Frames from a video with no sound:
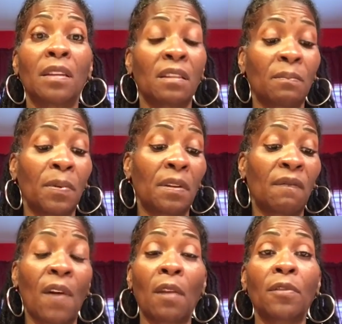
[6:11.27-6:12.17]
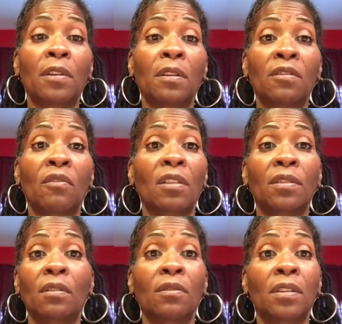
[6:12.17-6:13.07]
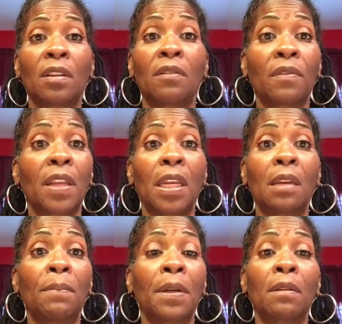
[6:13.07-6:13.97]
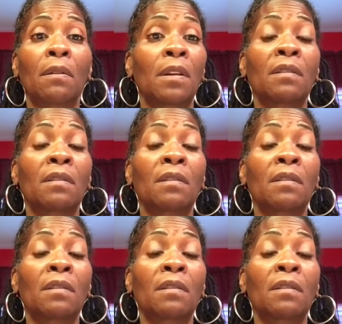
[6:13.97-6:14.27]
I just followed the instruction on the secure thing and put it on there.